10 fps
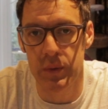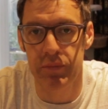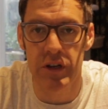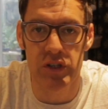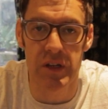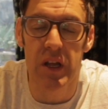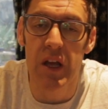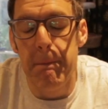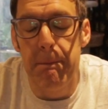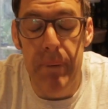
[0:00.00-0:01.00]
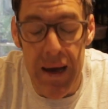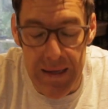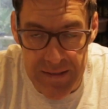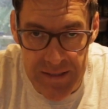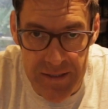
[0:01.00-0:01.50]
depression,
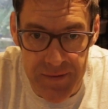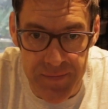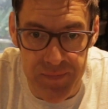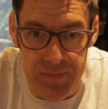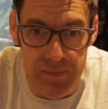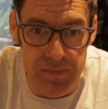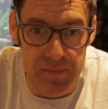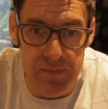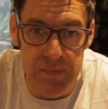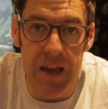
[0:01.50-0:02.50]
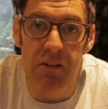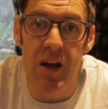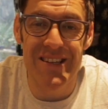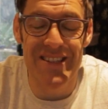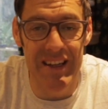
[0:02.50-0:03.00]
but there
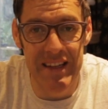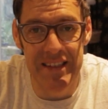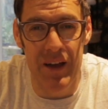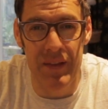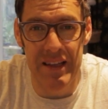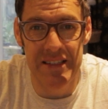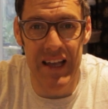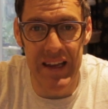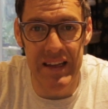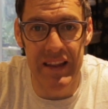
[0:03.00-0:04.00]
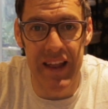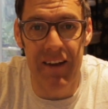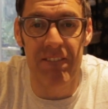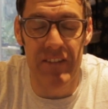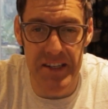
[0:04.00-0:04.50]
are studies out there saying
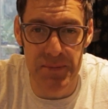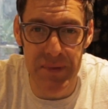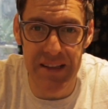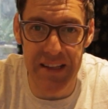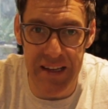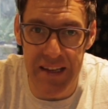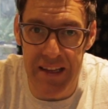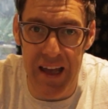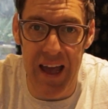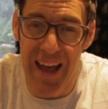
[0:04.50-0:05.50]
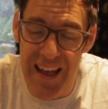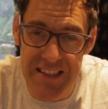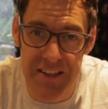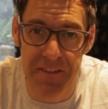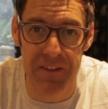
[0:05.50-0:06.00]
that vitamin D
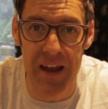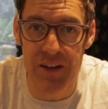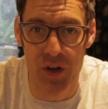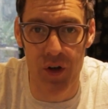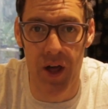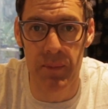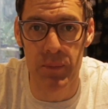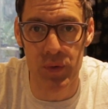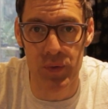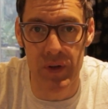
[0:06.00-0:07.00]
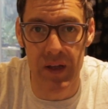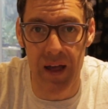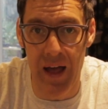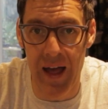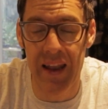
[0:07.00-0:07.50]
has an effect on our mood
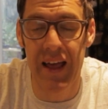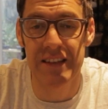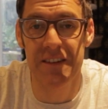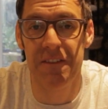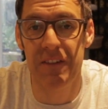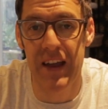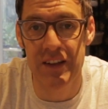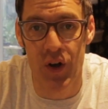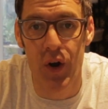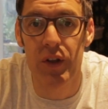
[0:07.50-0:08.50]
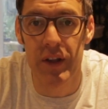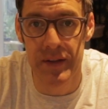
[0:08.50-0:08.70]
and has an effect on